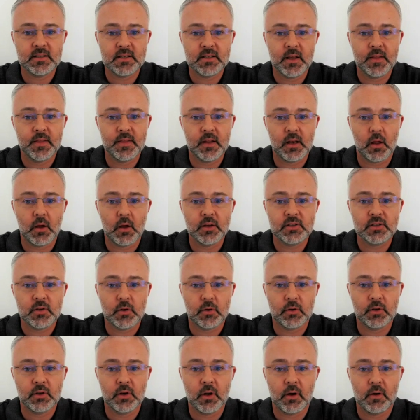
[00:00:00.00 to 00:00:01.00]
turn the lights
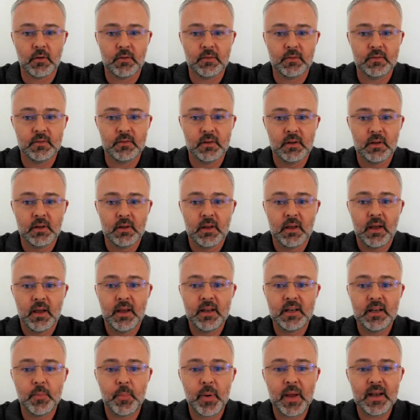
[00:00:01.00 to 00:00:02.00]
on and off.
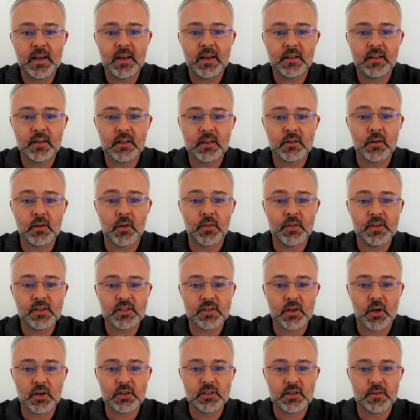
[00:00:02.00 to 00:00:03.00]
And depending on the
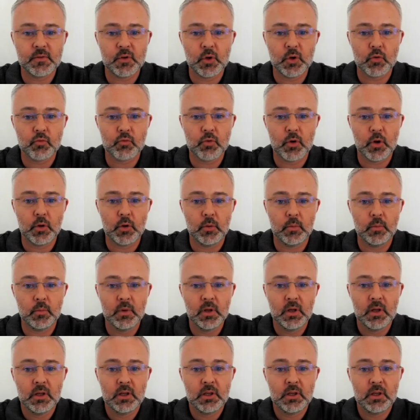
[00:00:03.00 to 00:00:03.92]
size of your room,